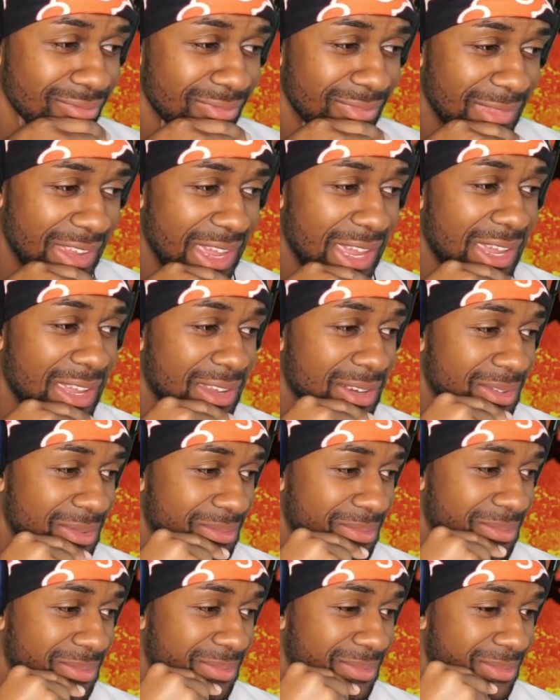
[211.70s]
Damn.
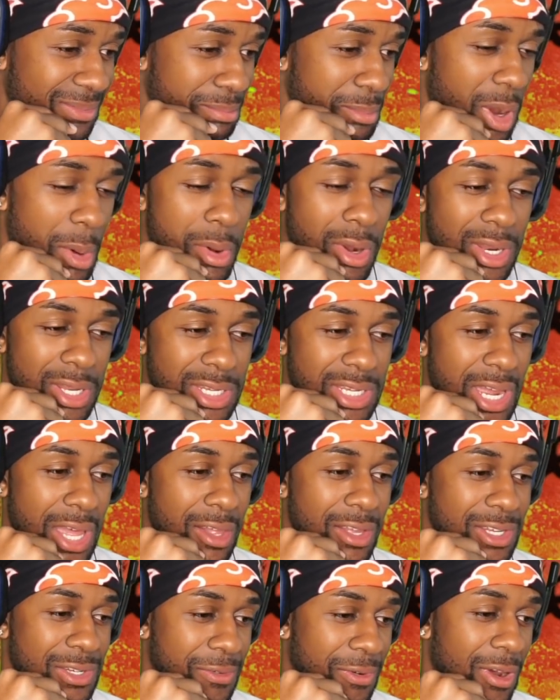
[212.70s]
Moment of
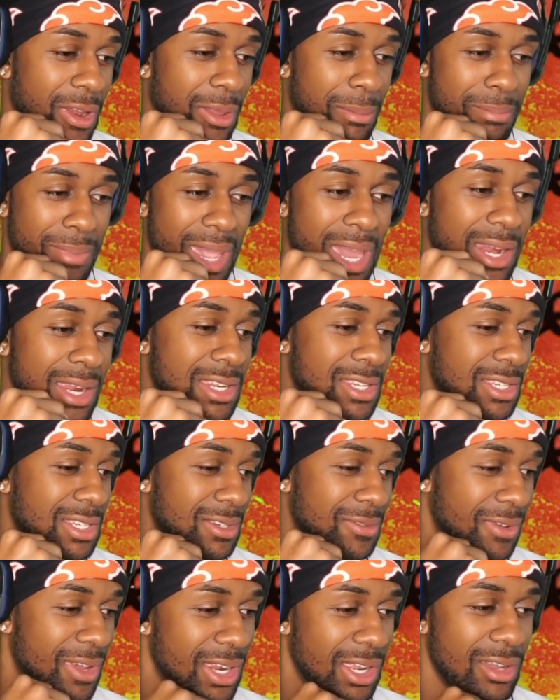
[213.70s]
silence for all the baddies in this
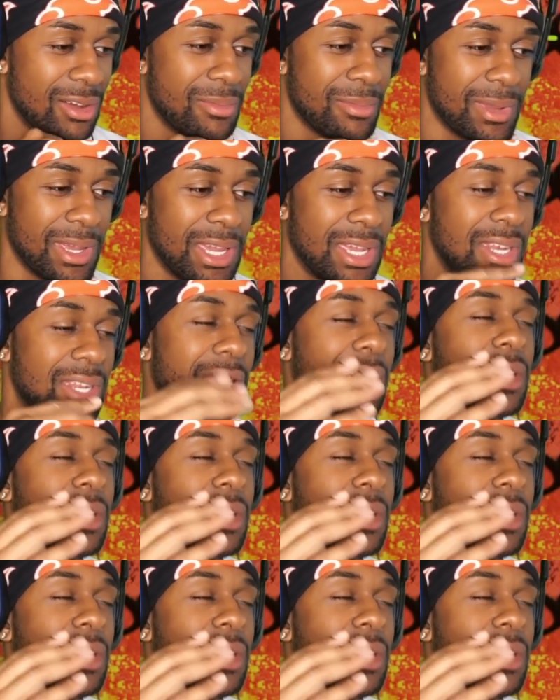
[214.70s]
video, man.